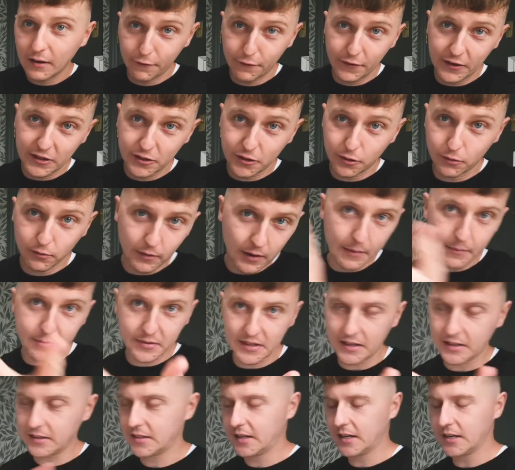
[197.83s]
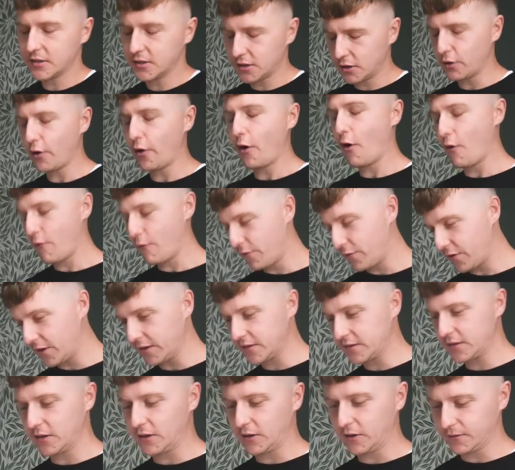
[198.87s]
visual representation of the
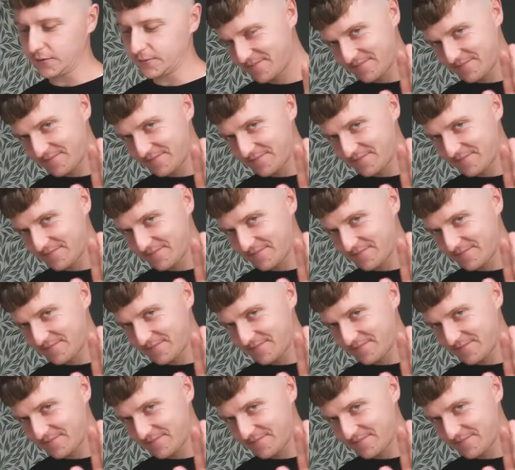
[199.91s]
song.